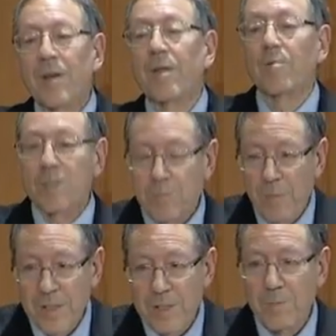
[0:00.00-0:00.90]
the
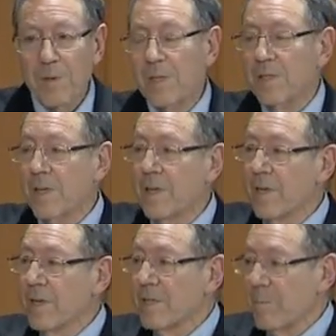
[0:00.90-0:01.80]
responsibility
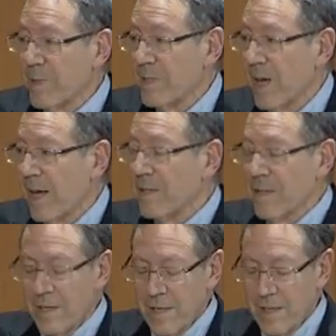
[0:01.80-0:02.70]
to protect
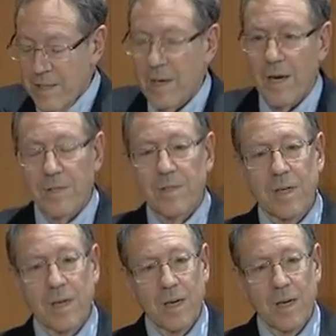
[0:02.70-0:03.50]
doctrine.